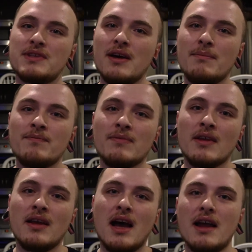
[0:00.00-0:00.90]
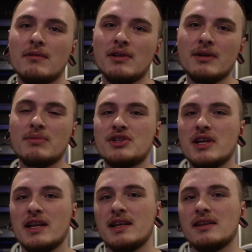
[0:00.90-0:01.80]
up. I really
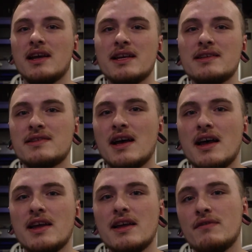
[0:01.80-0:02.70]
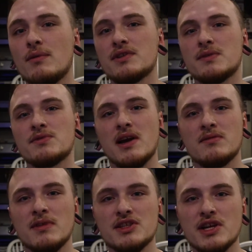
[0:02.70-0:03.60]
appreciate any likes. If you want to subscribe
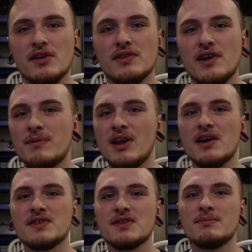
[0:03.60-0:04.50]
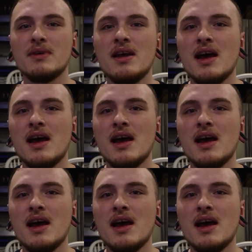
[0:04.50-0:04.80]
to my channel, that would be awesome.